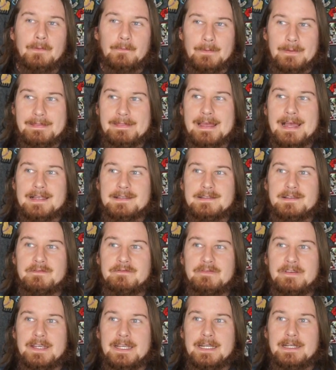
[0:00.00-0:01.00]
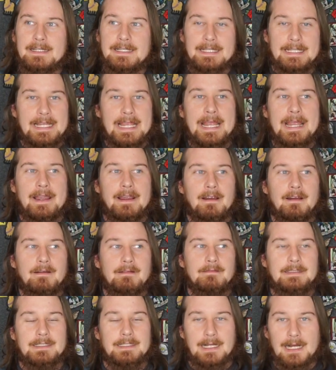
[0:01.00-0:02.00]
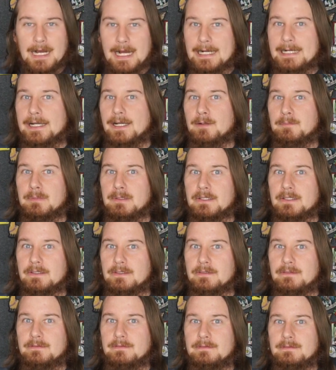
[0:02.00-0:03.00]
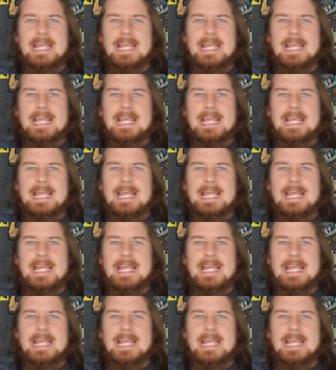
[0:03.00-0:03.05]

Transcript: 3,000 feet in the air in a hot air balloon?